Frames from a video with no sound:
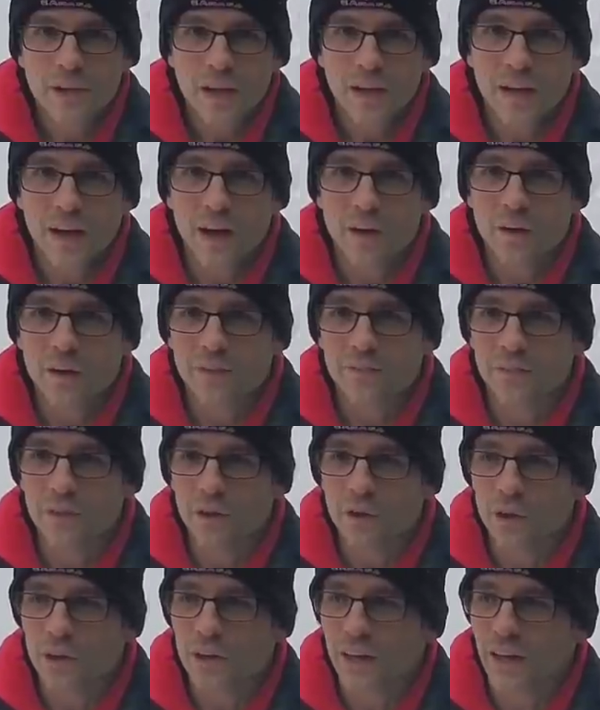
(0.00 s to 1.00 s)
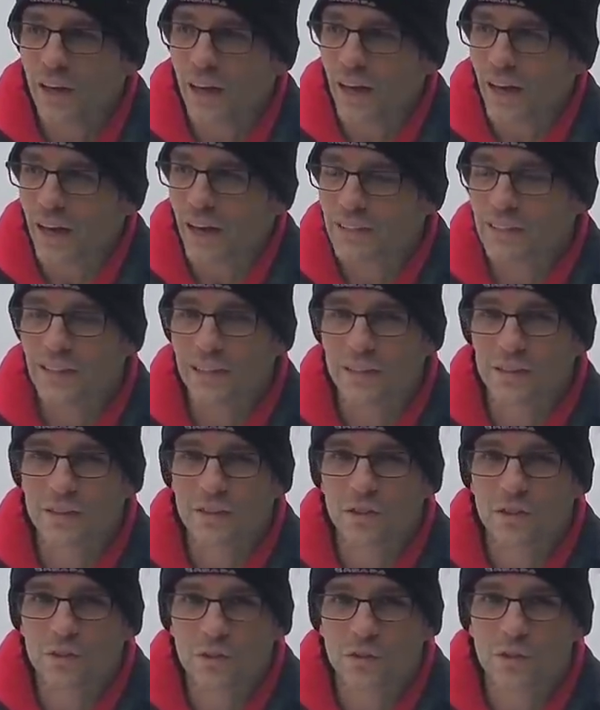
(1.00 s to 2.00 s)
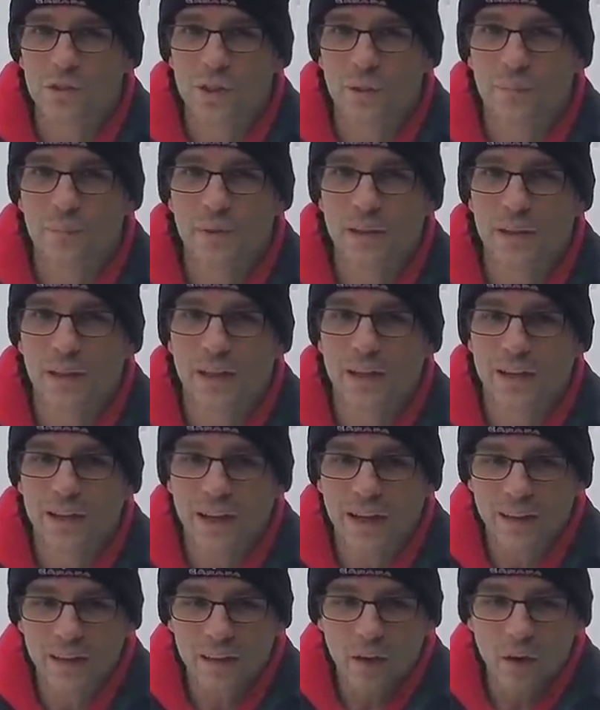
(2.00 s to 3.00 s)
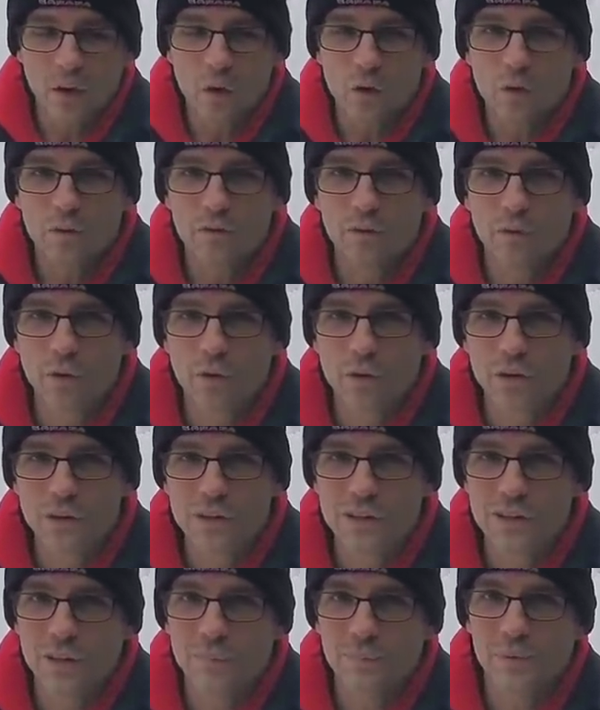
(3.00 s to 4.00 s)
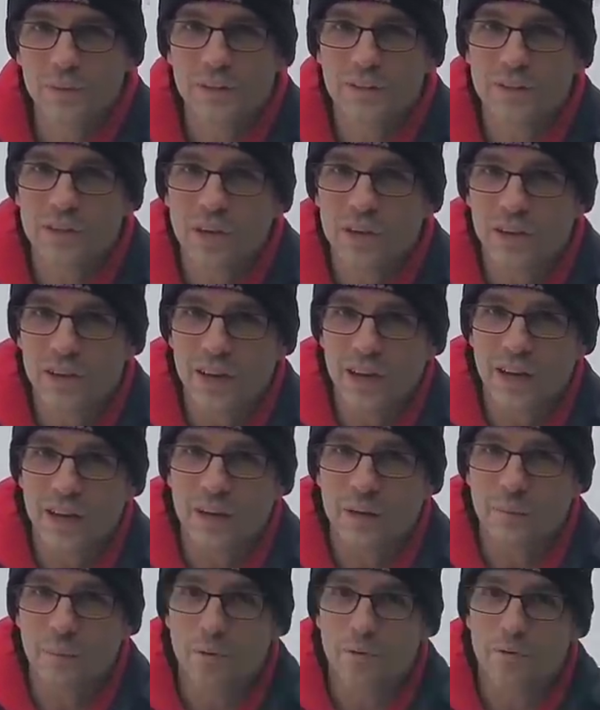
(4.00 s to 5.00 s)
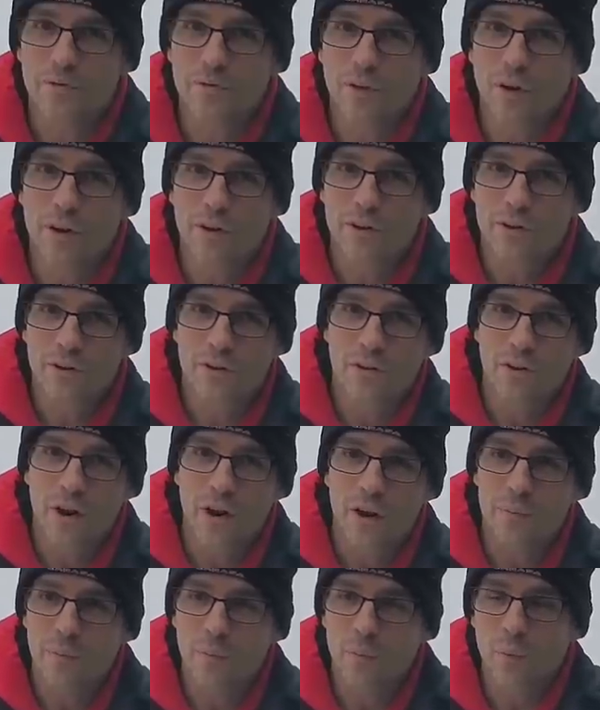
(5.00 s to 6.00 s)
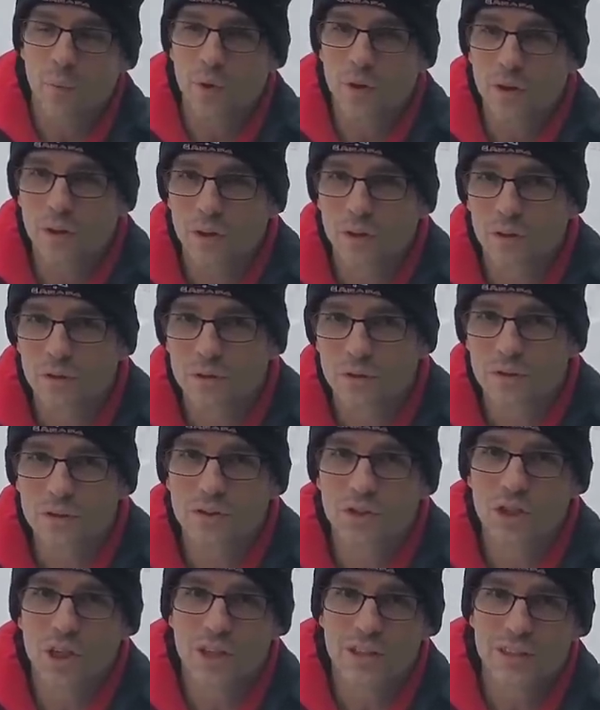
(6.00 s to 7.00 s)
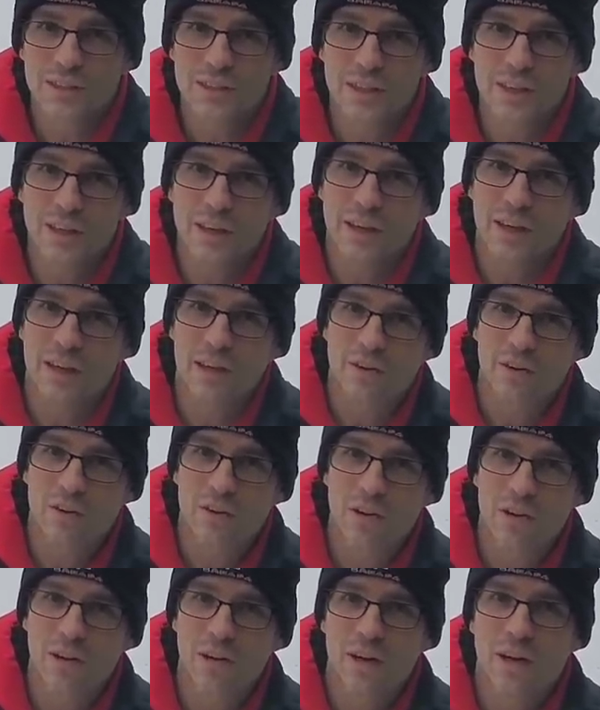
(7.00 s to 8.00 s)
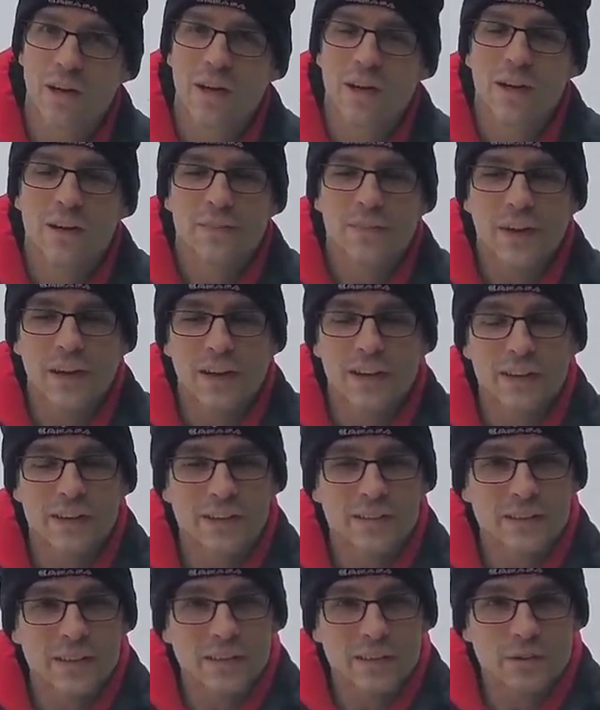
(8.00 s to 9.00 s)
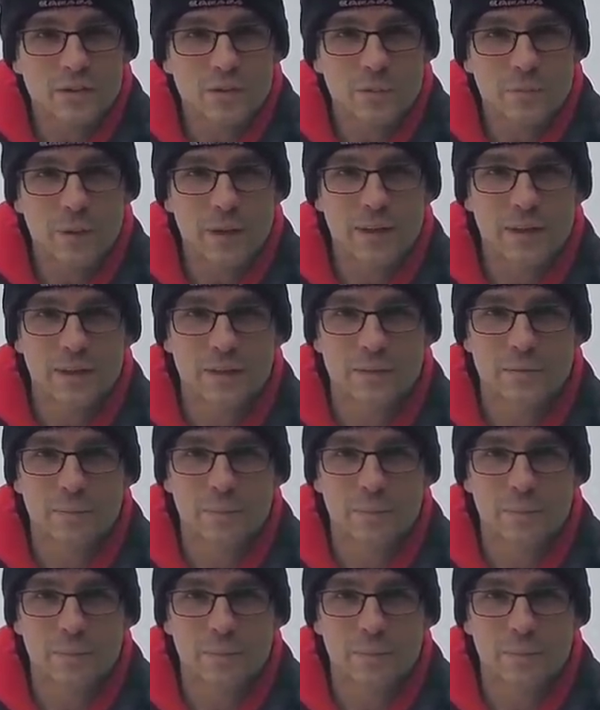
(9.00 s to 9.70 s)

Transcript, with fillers: Now, if you can get access to something like an oak forest, something that's got an edible fodder crop, willows, chestnut, hickory, that is a tremendous